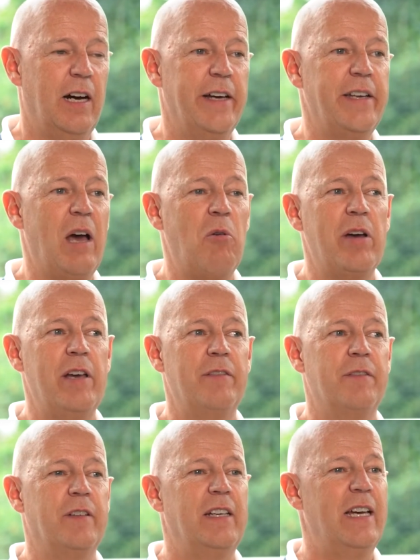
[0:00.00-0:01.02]
I now
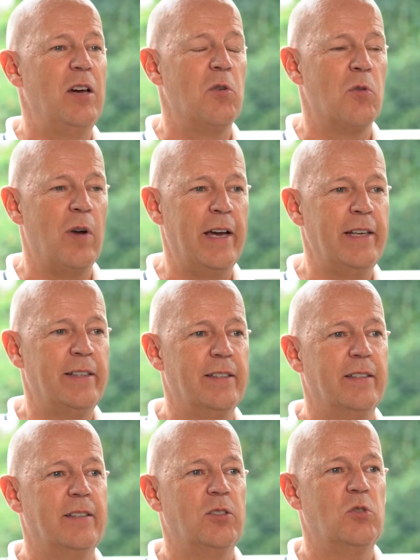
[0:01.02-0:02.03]
have a
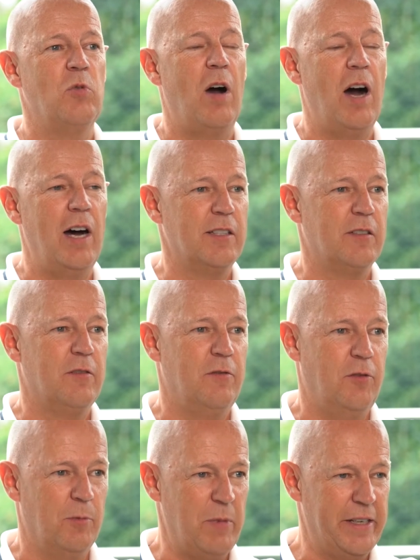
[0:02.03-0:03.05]
right to ask
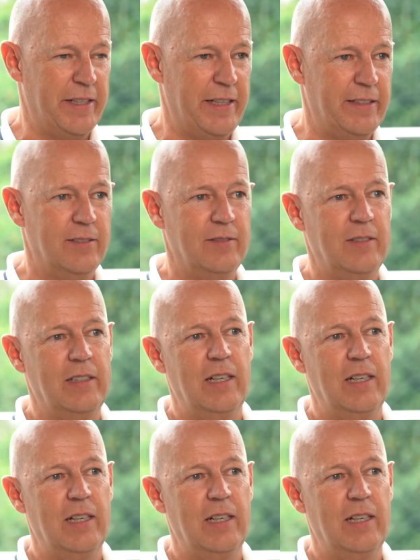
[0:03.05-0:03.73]
for my data.